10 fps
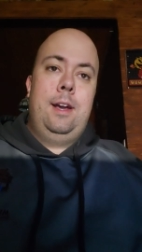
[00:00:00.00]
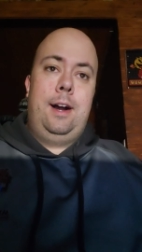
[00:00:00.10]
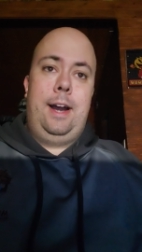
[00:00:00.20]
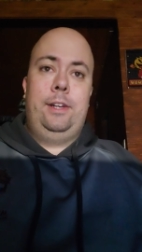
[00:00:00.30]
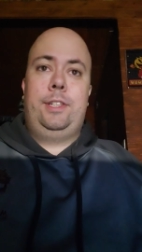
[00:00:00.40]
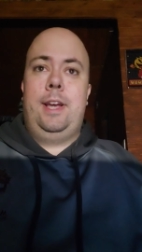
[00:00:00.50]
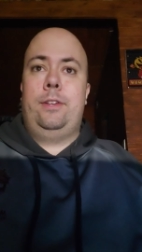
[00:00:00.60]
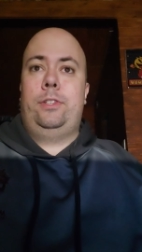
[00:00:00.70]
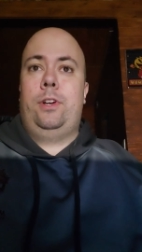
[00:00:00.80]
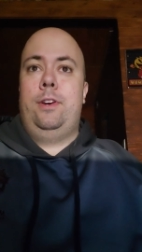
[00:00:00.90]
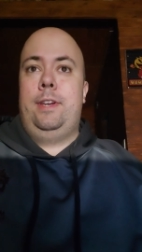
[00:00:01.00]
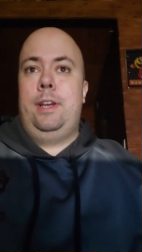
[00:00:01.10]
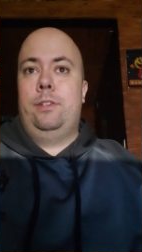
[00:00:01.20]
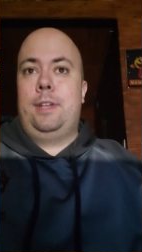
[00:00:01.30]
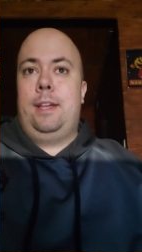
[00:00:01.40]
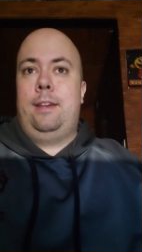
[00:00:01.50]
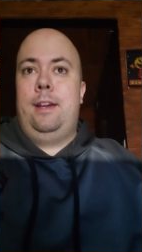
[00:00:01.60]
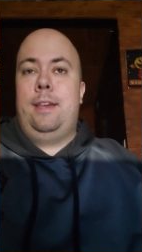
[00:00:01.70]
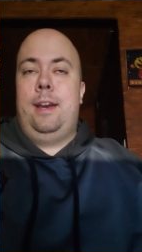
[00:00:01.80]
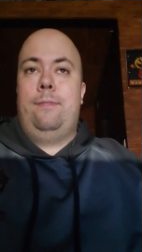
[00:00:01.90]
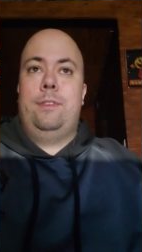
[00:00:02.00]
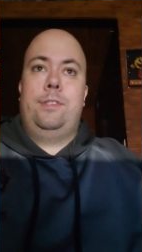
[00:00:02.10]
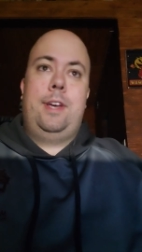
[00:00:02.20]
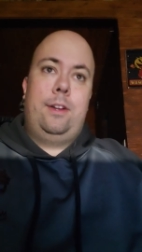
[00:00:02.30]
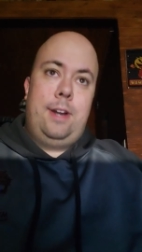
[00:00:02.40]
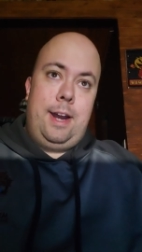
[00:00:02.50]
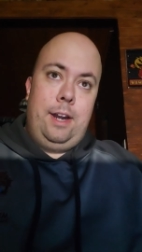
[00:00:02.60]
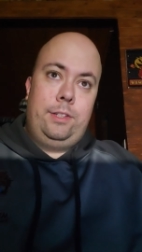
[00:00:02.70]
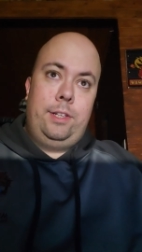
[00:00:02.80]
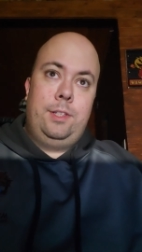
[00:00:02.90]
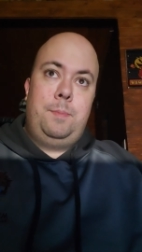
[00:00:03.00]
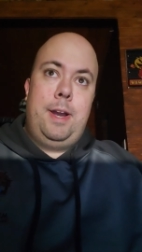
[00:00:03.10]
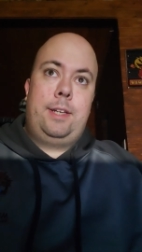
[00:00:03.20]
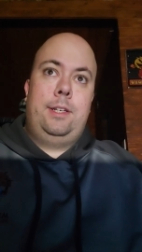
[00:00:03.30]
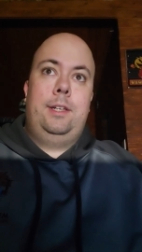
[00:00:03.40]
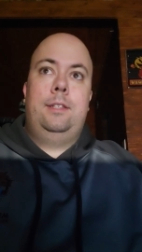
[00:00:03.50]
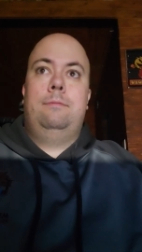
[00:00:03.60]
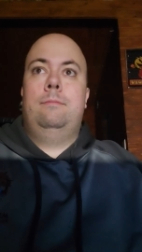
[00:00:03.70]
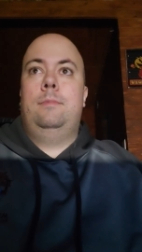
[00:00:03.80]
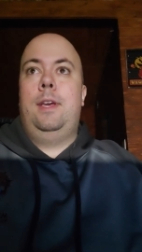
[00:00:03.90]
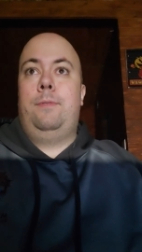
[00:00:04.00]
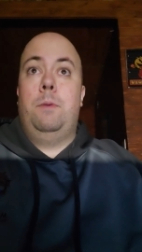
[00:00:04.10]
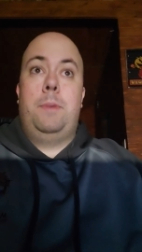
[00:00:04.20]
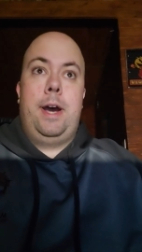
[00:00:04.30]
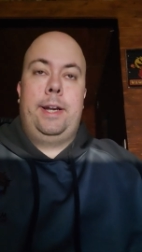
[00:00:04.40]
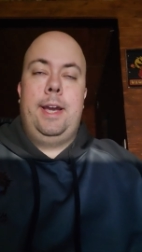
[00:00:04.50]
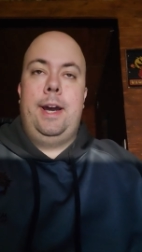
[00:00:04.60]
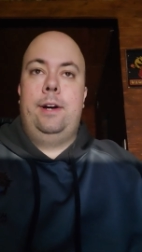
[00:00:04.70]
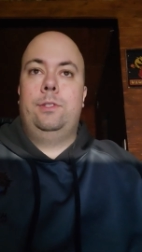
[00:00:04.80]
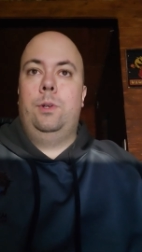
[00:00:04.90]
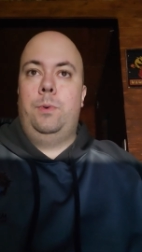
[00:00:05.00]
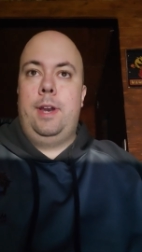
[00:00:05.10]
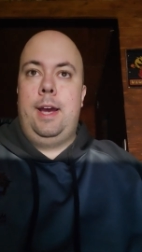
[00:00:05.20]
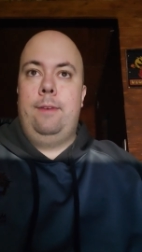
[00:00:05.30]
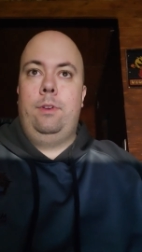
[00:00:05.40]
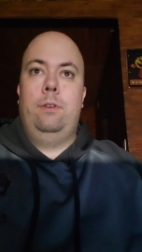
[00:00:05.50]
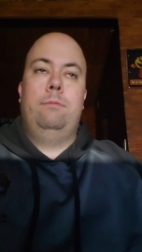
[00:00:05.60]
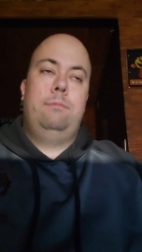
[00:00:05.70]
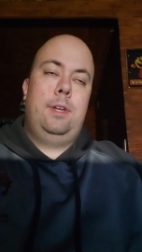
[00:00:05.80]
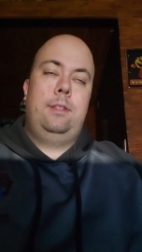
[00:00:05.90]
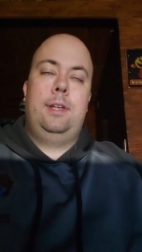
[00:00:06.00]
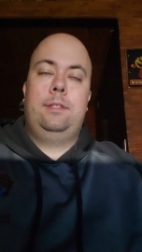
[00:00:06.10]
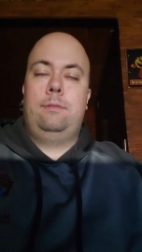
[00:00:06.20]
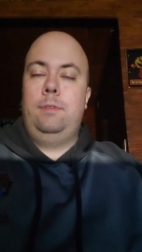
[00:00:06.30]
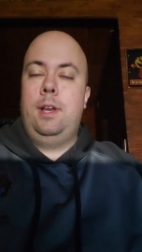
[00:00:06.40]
I understand there's certain deals out there that if the seller hires the inspector, if you're buying a house or what have you, then that's